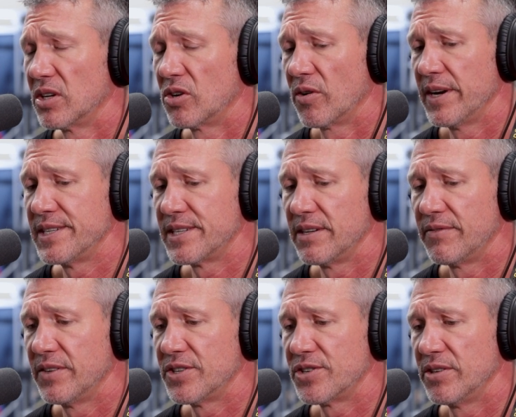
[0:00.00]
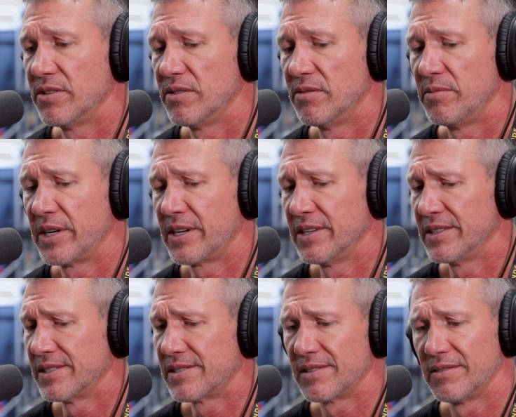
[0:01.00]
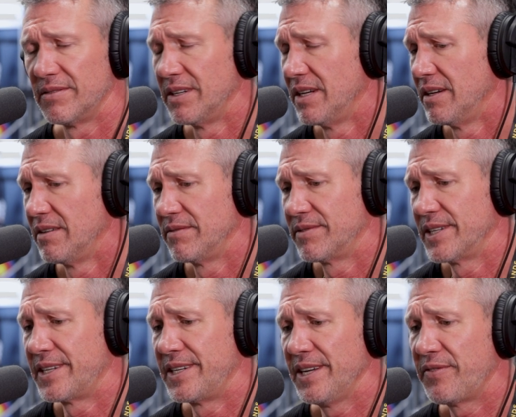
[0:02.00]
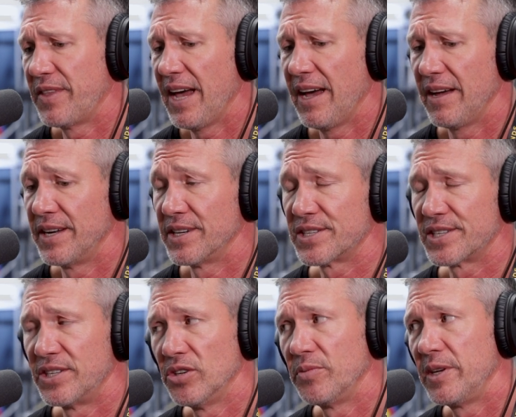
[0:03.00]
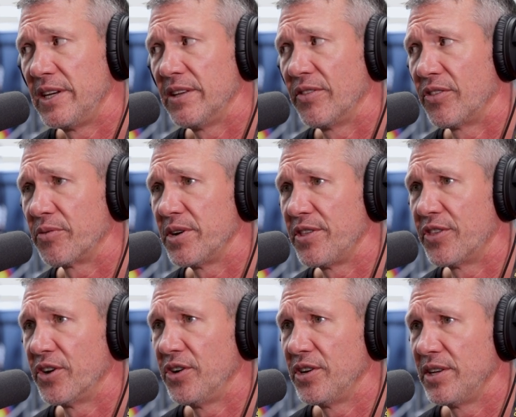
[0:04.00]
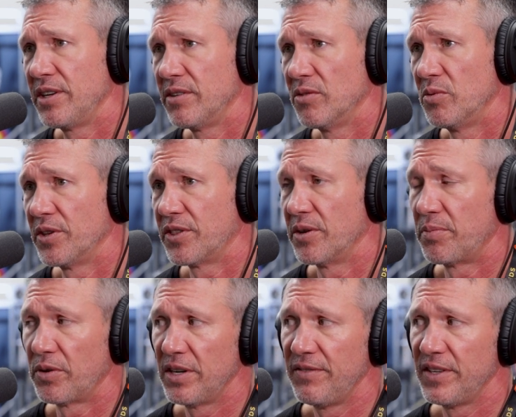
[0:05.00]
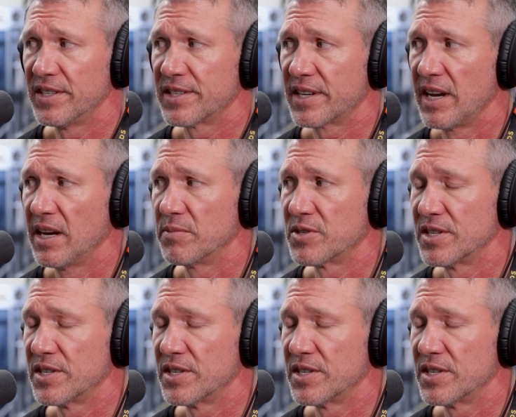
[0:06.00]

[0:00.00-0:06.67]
Yeah. Crazy efficient, because to get that and to still be getting three thirty with the previous cam